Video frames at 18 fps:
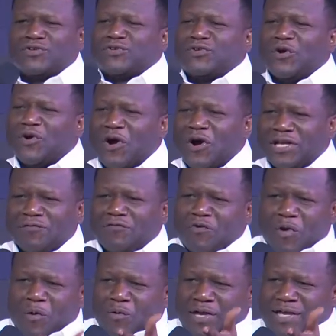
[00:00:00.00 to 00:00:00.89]
to God. Even
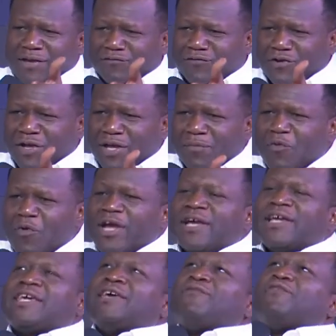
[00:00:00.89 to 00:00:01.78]
when we give to Him, we
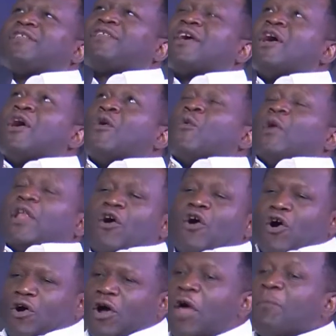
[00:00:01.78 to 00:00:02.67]
give it with
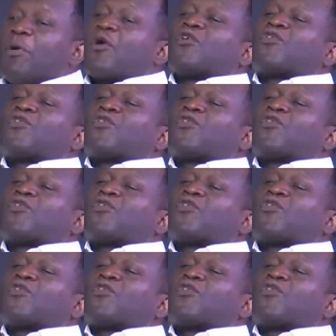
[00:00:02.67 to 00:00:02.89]
all. Because